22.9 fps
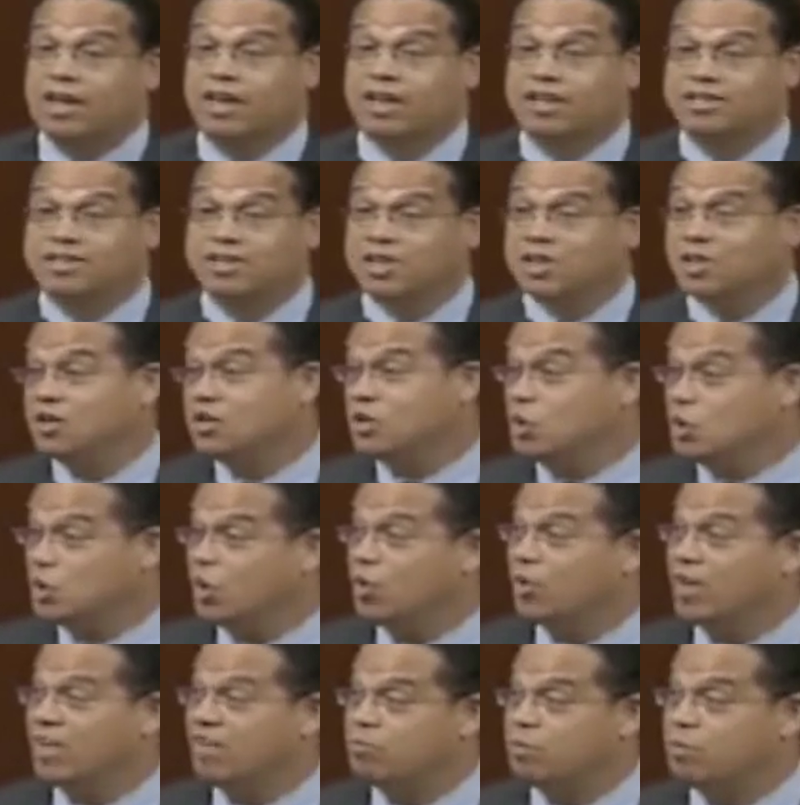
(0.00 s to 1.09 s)
case, you
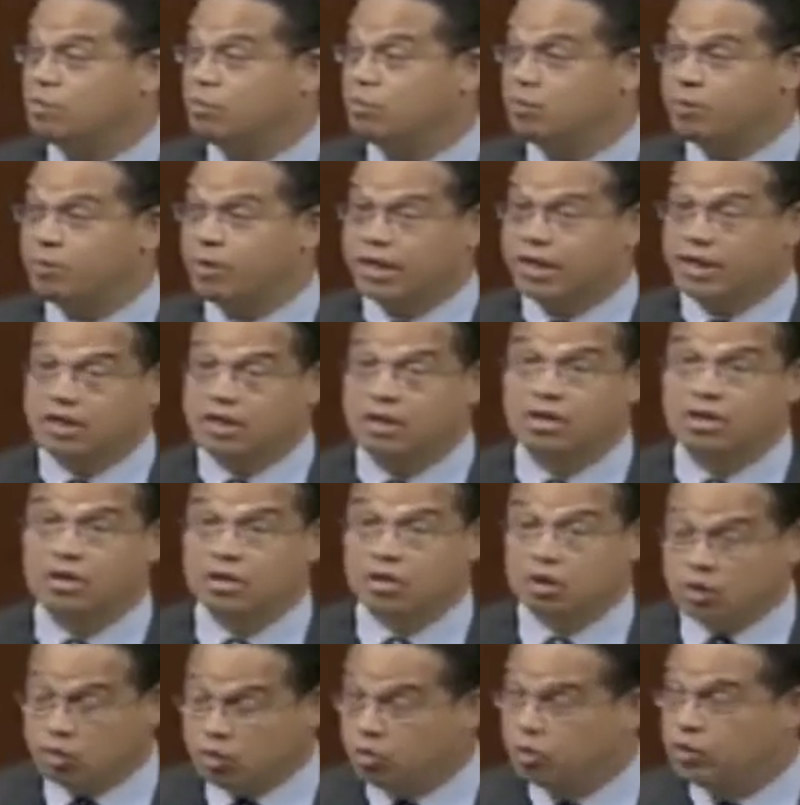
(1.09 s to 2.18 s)
don't have people making
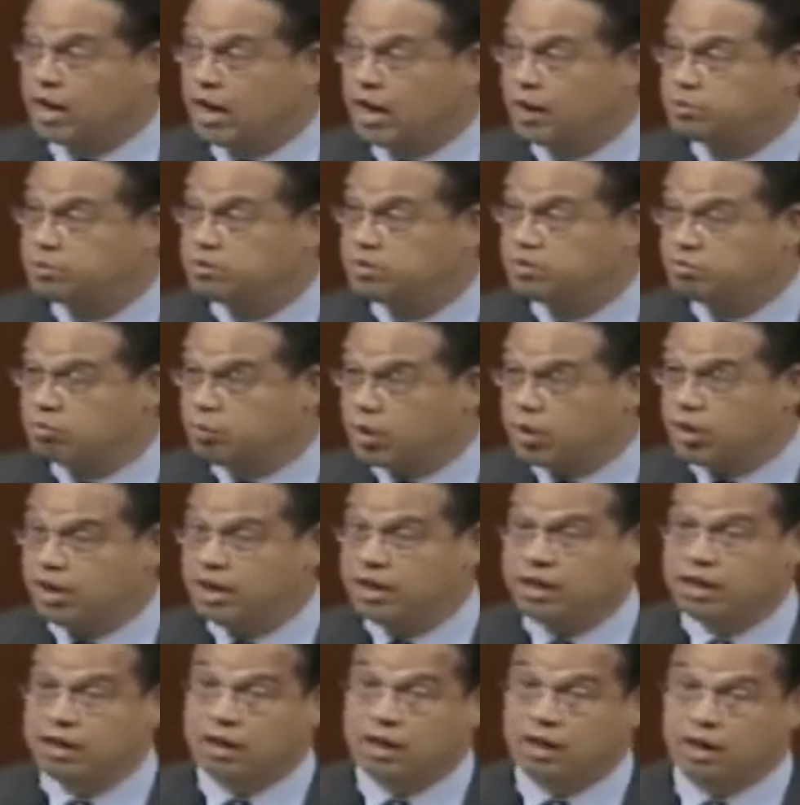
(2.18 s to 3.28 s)
goo gobs of money.
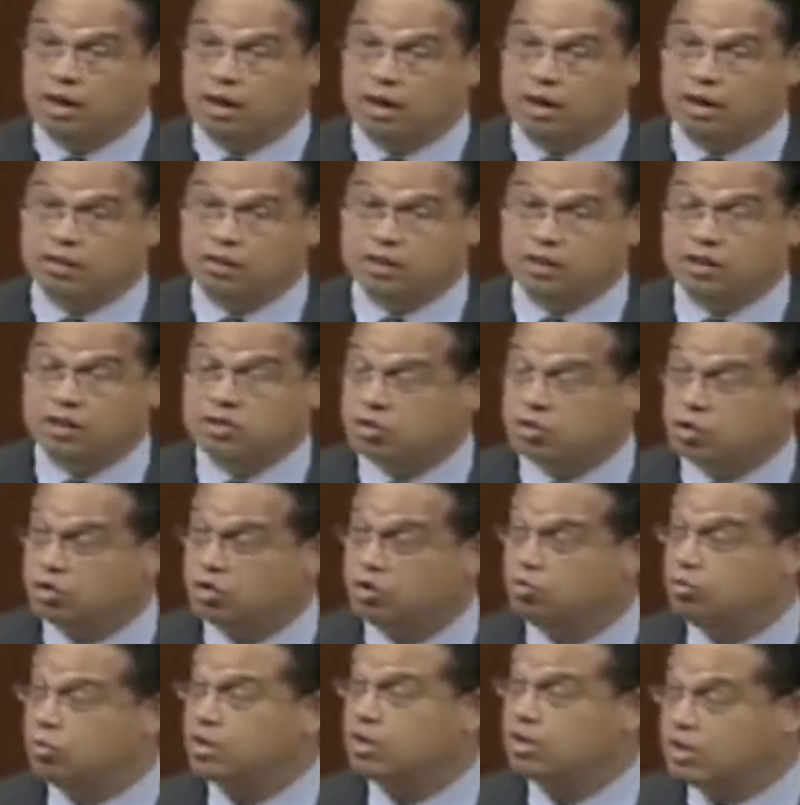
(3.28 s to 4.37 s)
And so
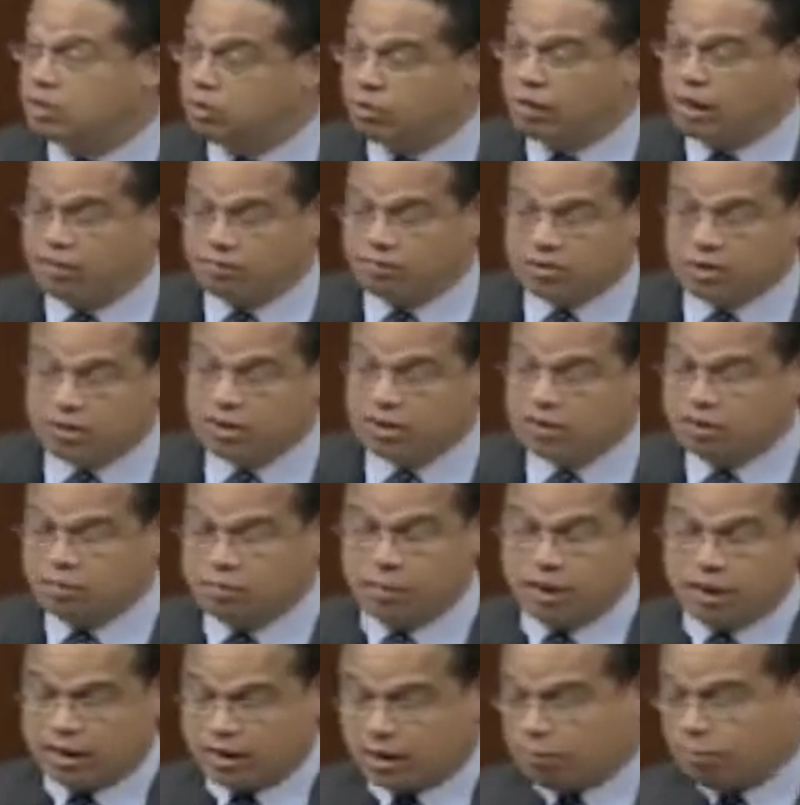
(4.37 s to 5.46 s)
you really do have to
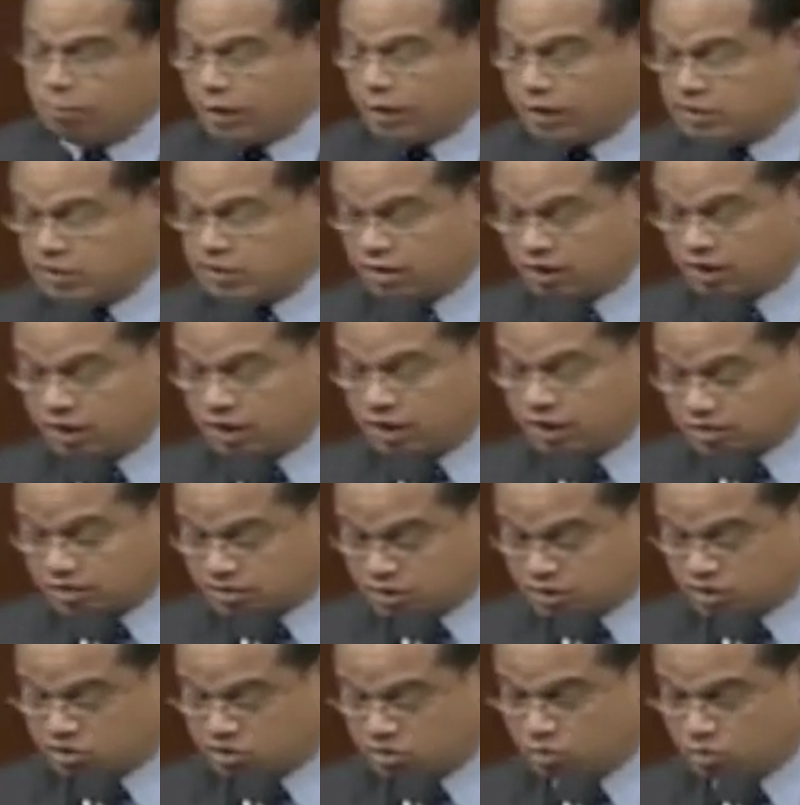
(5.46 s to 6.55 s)
make a basic and
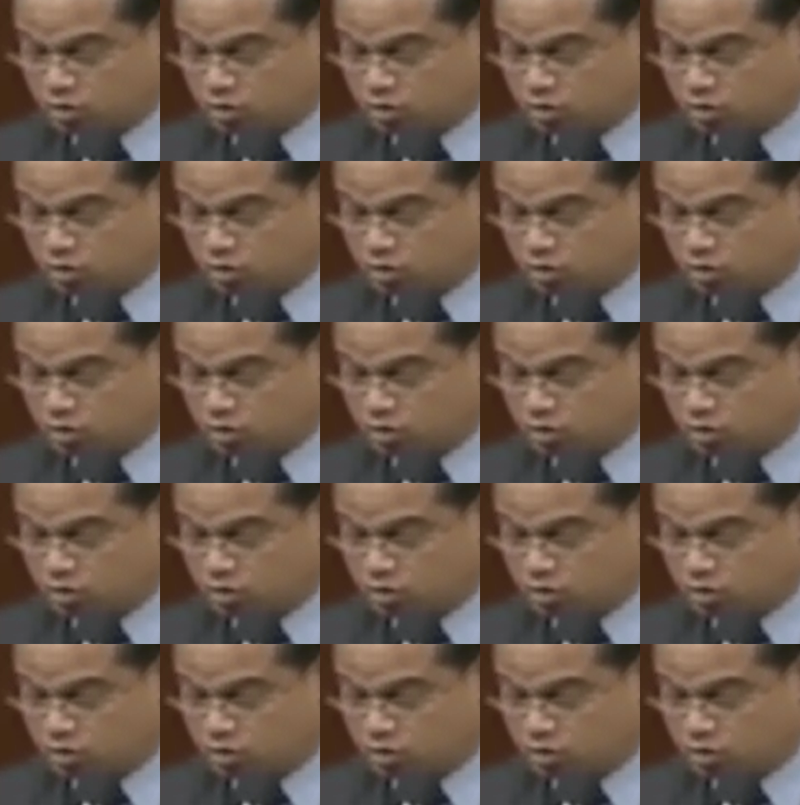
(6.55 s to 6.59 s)
essential.